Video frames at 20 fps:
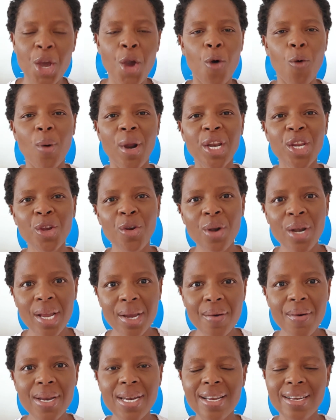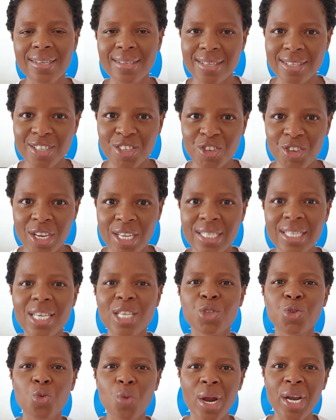When you liquidate these shares
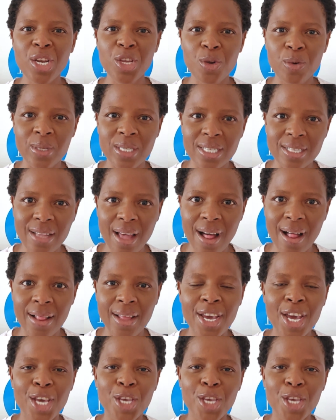is when you sell.